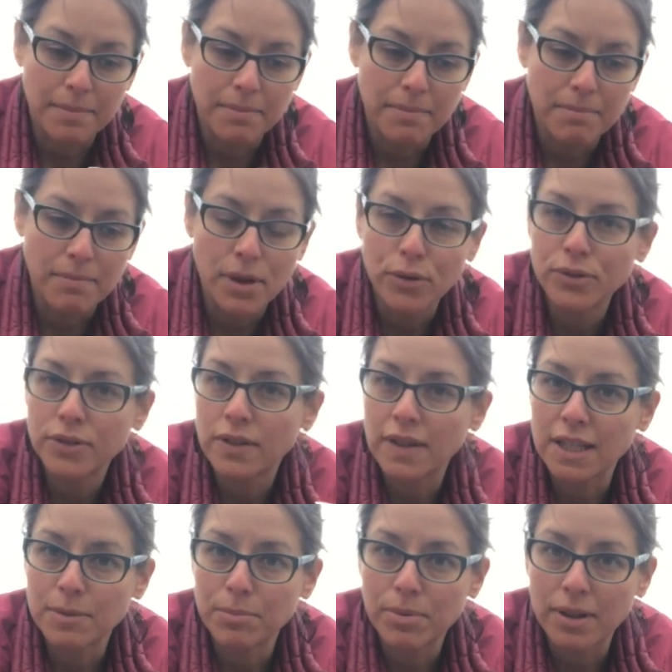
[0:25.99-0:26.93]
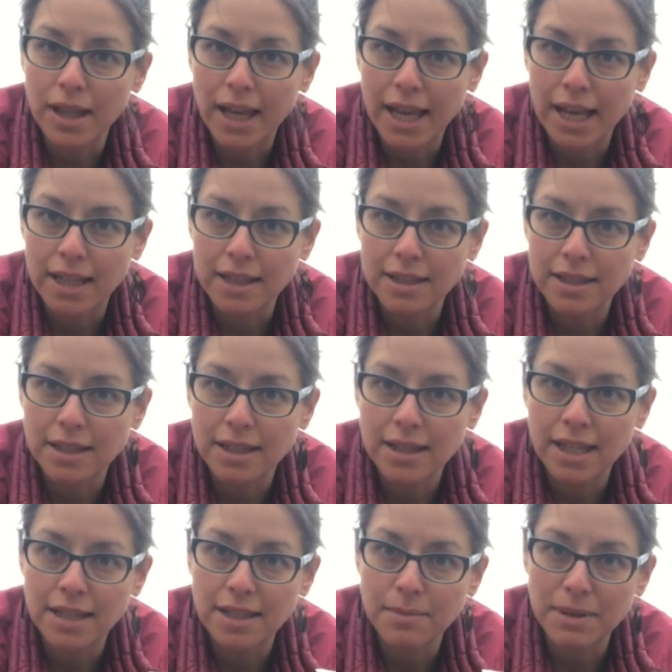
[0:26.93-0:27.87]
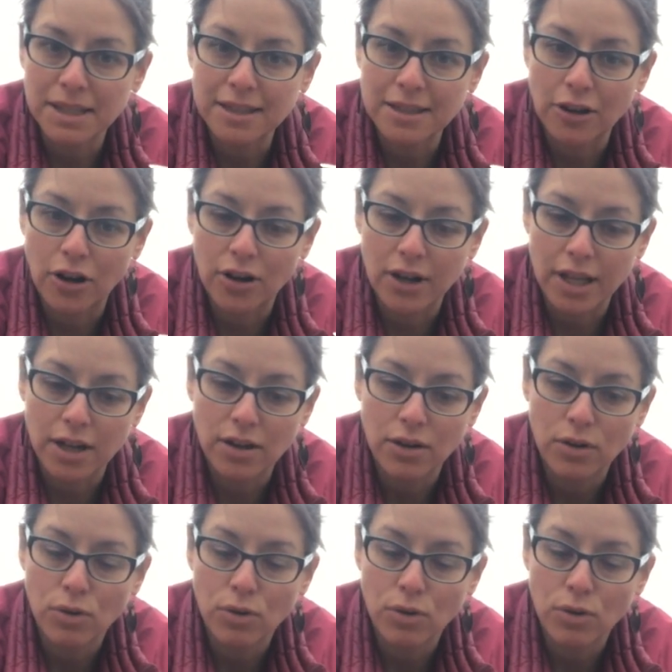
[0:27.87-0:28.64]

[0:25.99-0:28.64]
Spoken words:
most of these plants need to be started